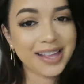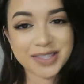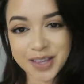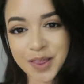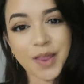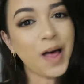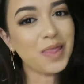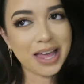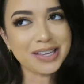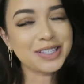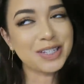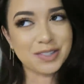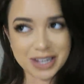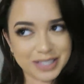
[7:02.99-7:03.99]
it's a lot
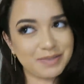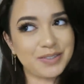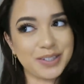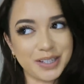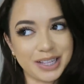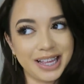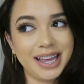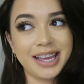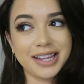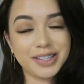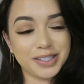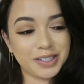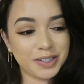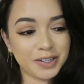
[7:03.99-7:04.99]
less stressful
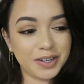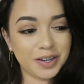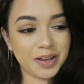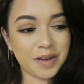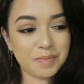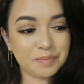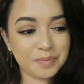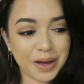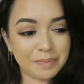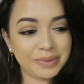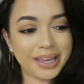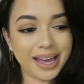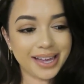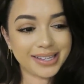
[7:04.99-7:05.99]
to
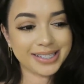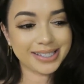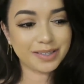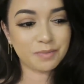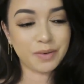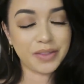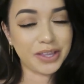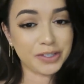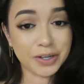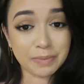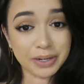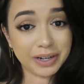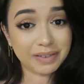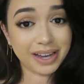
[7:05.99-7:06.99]
pump gas when there's
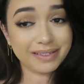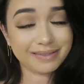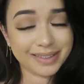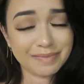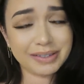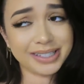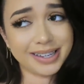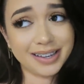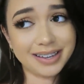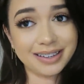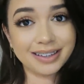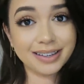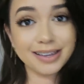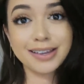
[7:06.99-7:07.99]
nobody around, let me tell you.